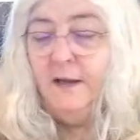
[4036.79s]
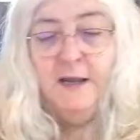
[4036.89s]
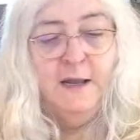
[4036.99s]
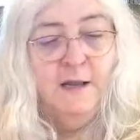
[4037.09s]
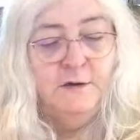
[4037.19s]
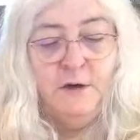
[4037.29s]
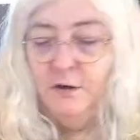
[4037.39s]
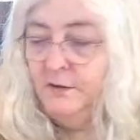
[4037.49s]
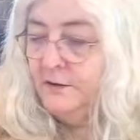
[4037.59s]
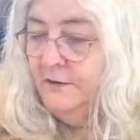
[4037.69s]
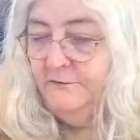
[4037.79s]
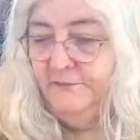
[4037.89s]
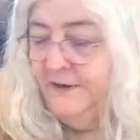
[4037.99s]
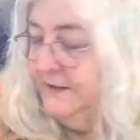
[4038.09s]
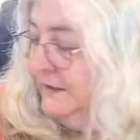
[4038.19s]
and our
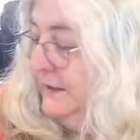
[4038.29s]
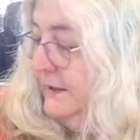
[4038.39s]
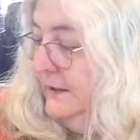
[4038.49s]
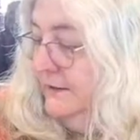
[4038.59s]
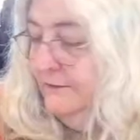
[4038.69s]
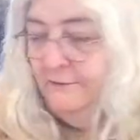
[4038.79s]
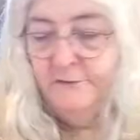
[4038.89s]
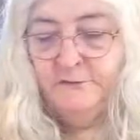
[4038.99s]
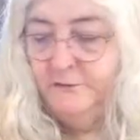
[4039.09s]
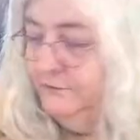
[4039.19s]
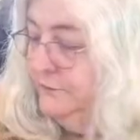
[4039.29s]
confetti is